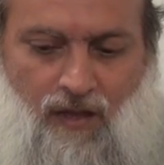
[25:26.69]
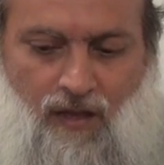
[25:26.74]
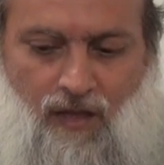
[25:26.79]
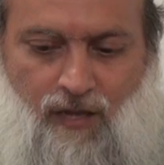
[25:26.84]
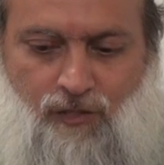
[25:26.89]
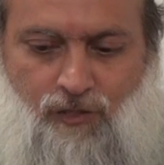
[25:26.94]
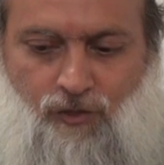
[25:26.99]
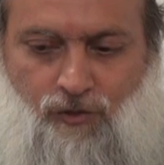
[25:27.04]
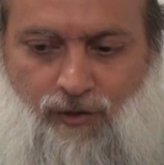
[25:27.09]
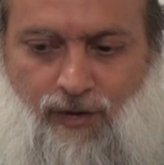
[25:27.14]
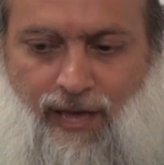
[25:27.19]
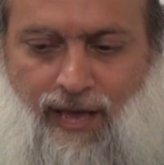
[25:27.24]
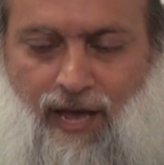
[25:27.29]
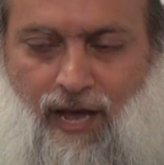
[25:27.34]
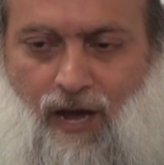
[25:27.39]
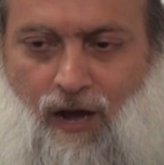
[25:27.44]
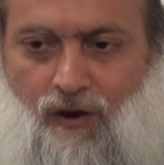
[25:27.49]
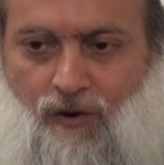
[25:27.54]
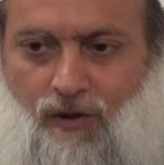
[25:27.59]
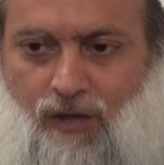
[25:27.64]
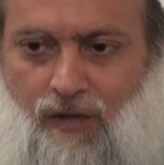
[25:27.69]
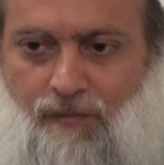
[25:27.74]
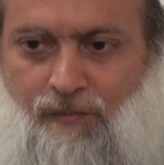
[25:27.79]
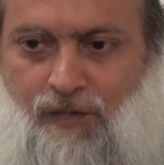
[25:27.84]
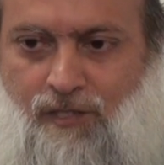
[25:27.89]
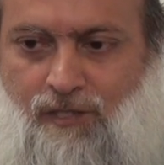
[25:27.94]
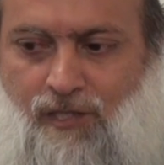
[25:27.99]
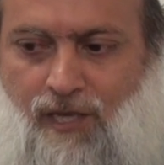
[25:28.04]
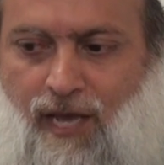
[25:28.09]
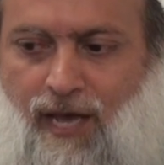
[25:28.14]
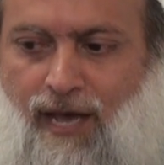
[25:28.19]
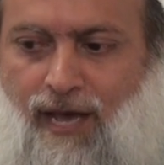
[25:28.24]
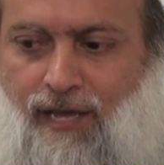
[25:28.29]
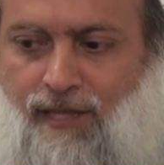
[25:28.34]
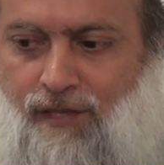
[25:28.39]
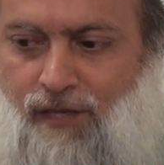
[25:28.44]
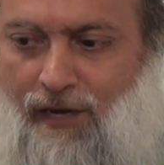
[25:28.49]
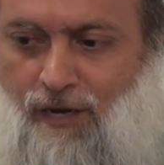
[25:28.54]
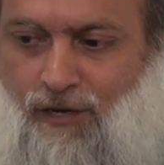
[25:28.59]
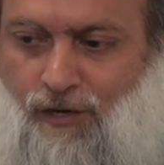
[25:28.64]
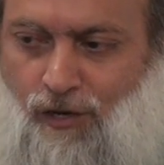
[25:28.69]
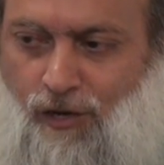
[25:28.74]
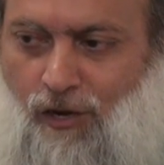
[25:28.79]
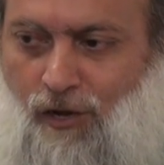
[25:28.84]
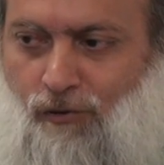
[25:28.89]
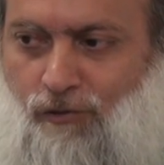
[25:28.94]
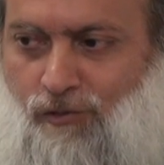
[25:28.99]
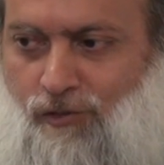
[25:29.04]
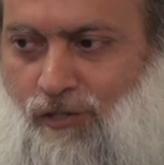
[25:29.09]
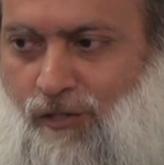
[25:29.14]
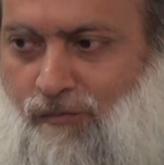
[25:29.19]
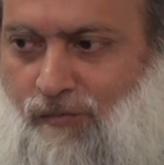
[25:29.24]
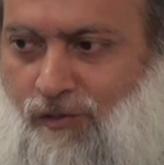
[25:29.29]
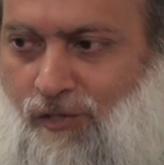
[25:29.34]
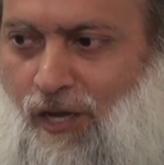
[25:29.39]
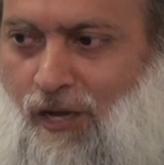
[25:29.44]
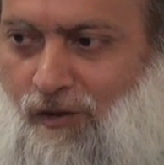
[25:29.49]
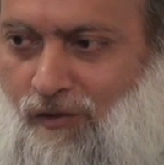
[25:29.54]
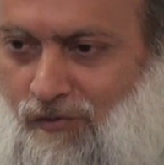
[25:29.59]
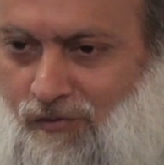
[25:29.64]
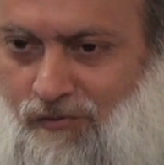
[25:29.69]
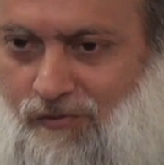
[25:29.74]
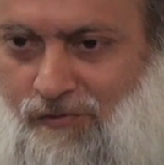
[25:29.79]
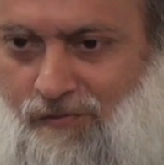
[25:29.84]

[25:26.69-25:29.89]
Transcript: And so now Ibn Ziyad uncloaks himself.